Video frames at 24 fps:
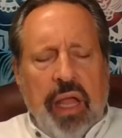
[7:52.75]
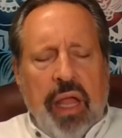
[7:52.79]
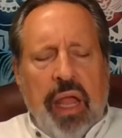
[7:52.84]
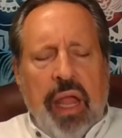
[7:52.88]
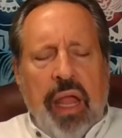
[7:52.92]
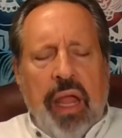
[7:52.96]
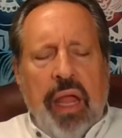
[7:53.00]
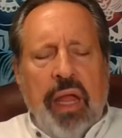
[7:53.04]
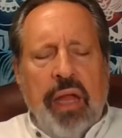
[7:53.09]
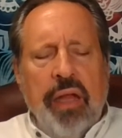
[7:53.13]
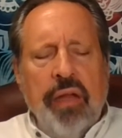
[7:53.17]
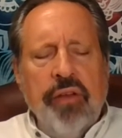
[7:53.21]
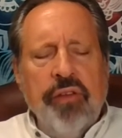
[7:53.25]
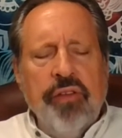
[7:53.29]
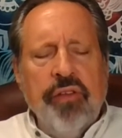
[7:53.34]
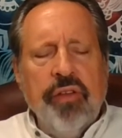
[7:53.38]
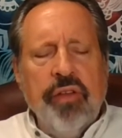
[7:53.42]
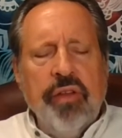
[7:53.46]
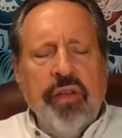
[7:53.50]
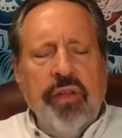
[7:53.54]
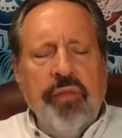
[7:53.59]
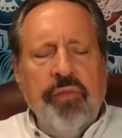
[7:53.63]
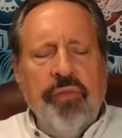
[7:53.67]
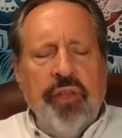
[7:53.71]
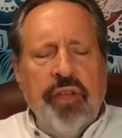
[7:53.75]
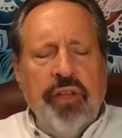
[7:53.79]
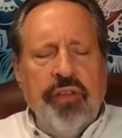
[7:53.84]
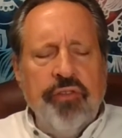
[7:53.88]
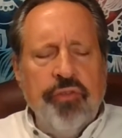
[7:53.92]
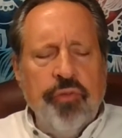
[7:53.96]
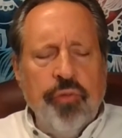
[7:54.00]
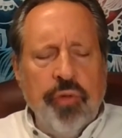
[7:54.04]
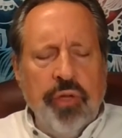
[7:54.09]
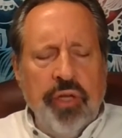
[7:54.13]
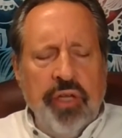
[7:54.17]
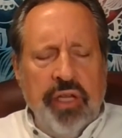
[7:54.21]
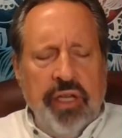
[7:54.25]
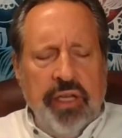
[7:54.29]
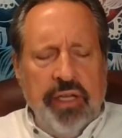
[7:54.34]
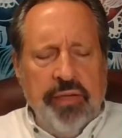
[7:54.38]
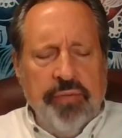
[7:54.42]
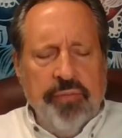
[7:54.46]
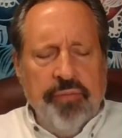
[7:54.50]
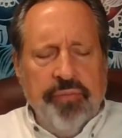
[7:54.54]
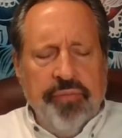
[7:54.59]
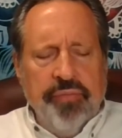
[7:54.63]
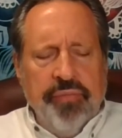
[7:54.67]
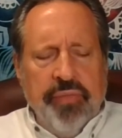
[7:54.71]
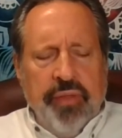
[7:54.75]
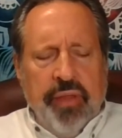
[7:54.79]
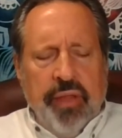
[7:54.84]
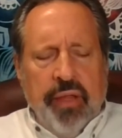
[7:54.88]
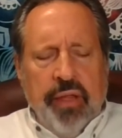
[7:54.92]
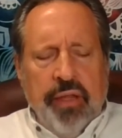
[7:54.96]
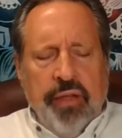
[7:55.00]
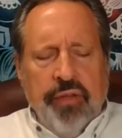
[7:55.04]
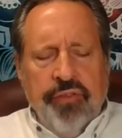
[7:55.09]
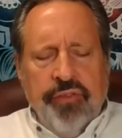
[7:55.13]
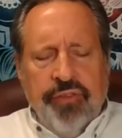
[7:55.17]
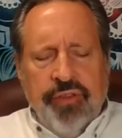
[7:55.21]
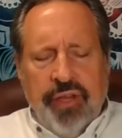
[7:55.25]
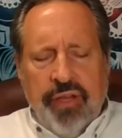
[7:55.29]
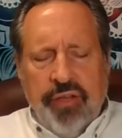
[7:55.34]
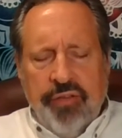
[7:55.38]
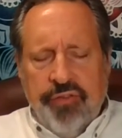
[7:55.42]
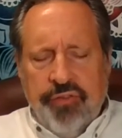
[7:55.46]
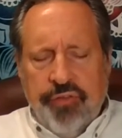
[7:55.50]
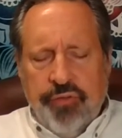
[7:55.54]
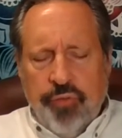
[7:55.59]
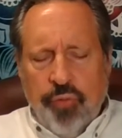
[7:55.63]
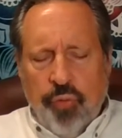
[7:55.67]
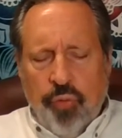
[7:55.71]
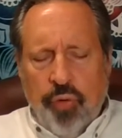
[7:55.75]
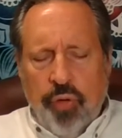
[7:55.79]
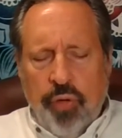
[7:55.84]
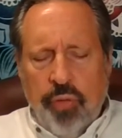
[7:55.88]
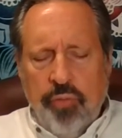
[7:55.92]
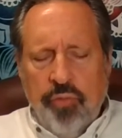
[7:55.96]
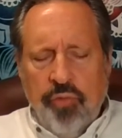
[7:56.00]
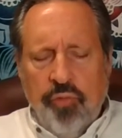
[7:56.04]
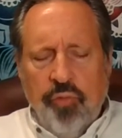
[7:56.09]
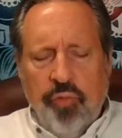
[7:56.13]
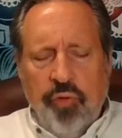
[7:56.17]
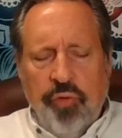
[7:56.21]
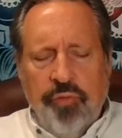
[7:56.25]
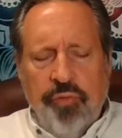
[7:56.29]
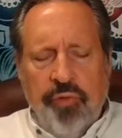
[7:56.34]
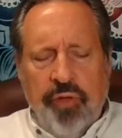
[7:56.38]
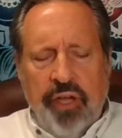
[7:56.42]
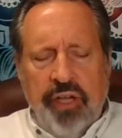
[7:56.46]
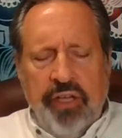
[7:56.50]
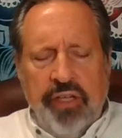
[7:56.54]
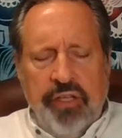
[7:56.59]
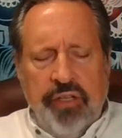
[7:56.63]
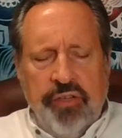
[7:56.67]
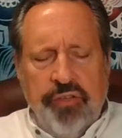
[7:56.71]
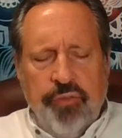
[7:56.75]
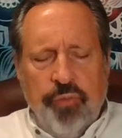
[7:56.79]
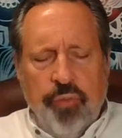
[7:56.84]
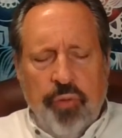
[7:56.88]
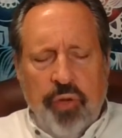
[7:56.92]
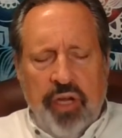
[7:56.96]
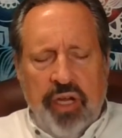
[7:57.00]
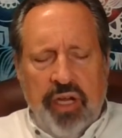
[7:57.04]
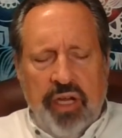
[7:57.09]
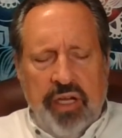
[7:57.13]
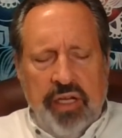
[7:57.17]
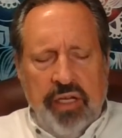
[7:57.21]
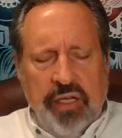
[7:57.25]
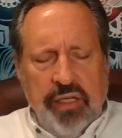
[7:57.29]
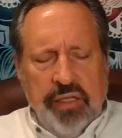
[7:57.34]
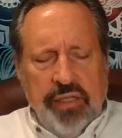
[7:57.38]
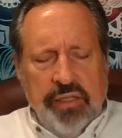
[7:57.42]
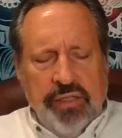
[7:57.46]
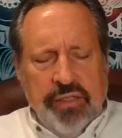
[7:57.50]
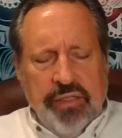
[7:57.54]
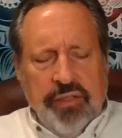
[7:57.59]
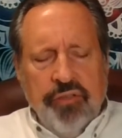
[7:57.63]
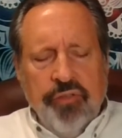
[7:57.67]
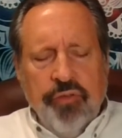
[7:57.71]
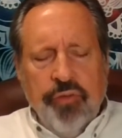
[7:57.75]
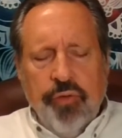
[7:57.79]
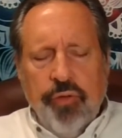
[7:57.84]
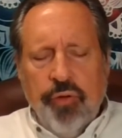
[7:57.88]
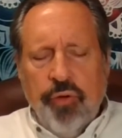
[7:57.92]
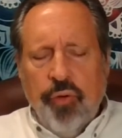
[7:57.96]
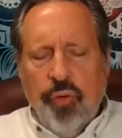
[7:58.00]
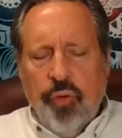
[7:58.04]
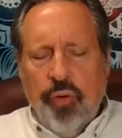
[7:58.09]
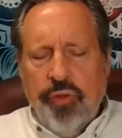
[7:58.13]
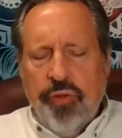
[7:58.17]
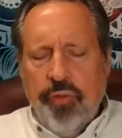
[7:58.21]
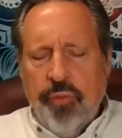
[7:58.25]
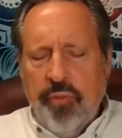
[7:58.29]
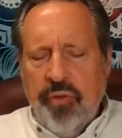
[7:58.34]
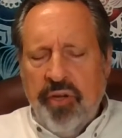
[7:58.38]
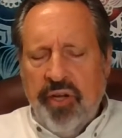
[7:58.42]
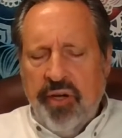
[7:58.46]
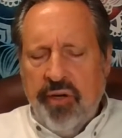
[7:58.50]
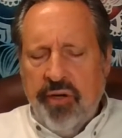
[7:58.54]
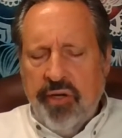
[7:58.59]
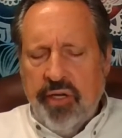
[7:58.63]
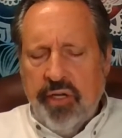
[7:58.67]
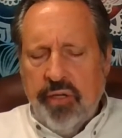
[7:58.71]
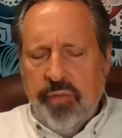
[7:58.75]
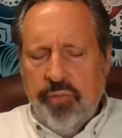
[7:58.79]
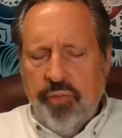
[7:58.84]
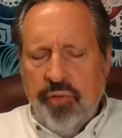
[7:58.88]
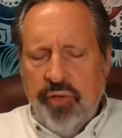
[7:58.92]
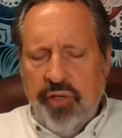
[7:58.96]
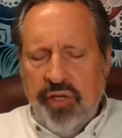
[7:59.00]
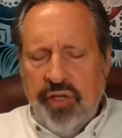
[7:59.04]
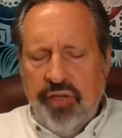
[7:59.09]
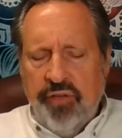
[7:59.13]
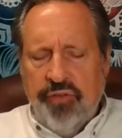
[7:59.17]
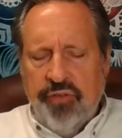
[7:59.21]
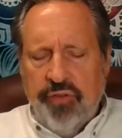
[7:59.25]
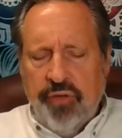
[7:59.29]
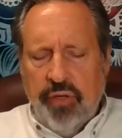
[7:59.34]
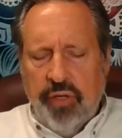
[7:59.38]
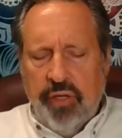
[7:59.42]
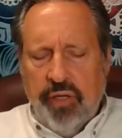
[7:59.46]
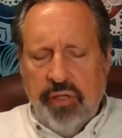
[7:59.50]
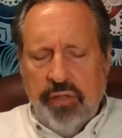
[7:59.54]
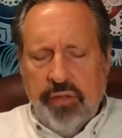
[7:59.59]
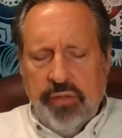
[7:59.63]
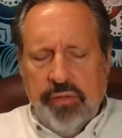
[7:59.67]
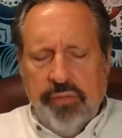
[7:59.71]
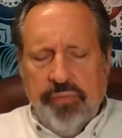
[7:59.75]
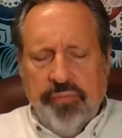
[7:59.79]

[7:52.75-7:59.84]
And eventually, said storm will find its way to the North American peninsula.